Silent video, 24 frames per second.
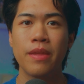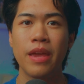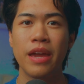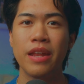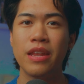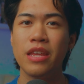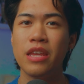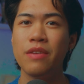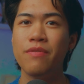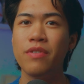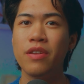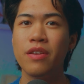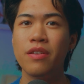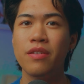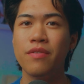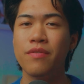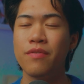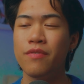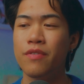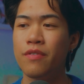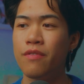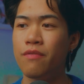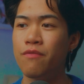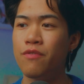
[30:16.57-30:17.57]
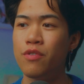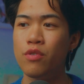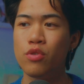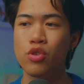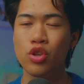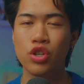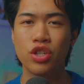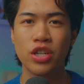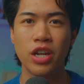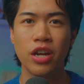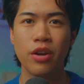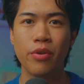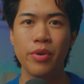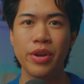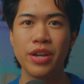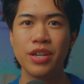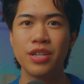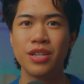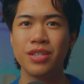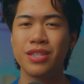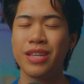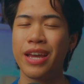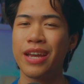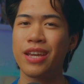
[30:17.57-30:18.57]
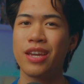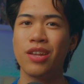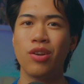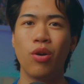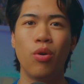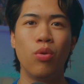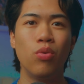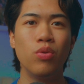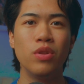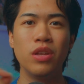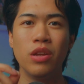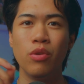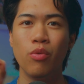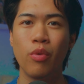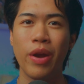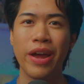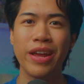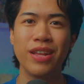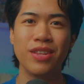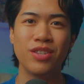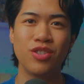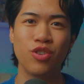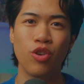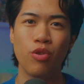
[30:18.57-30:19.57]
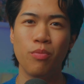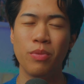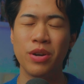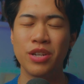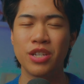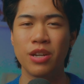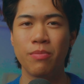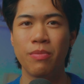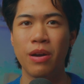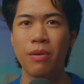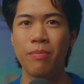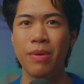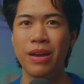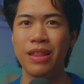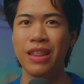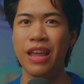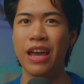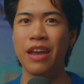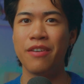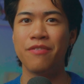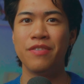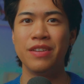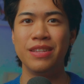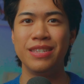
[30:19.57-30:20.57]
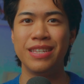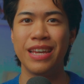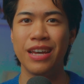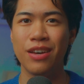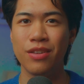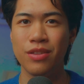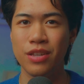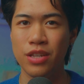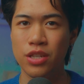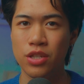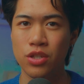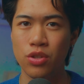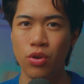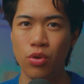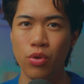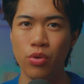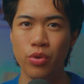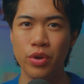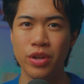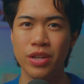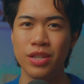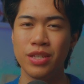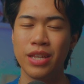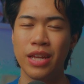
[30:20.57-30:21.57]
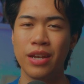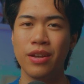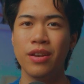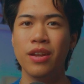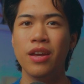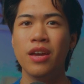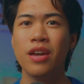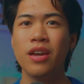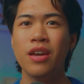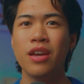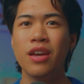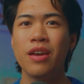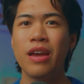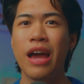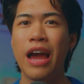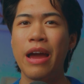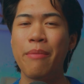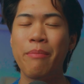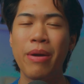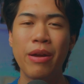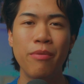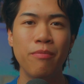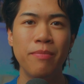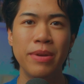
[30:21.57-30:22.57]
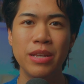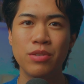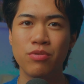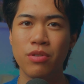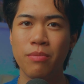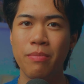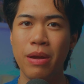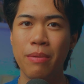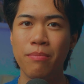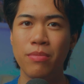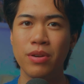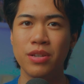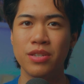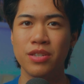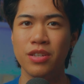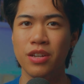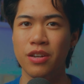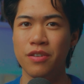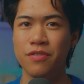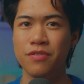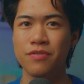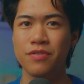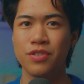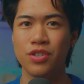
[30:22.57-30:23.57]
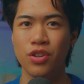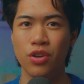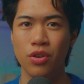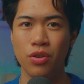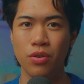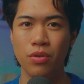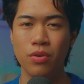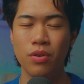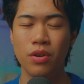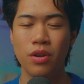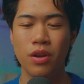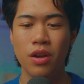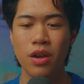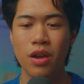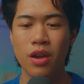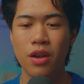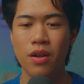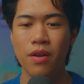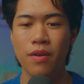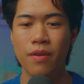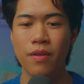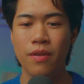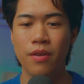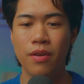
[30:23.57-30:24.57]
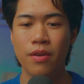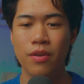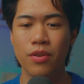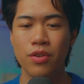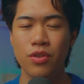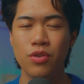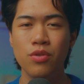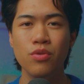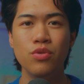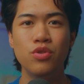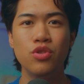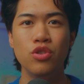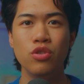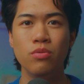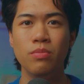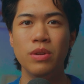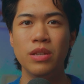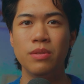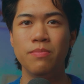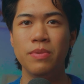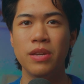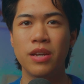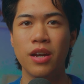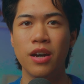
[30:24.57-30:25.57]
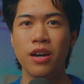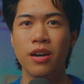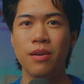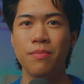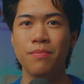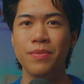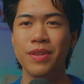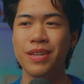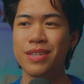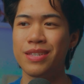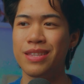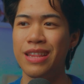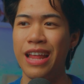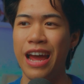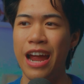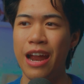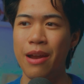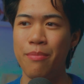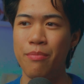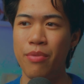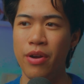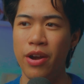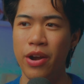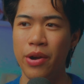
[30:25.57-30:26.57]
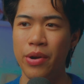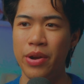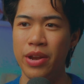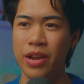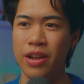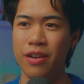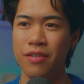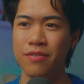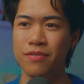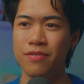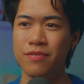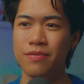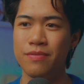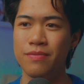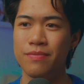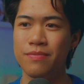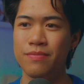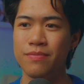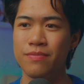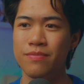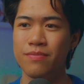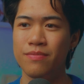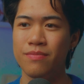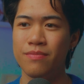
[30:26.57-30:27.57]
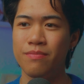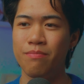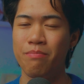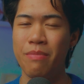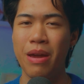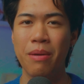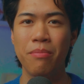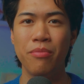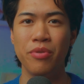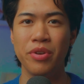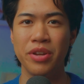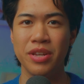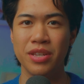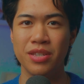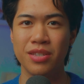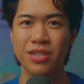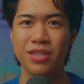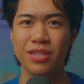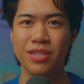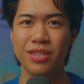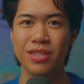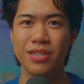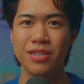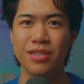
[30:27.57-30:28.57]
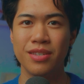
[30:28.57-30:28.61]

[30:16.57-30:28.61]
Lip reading: even in future generations, I can only write so much about my life and tell these stories, and I might misremember stuff. So YouTube has become this library of memories.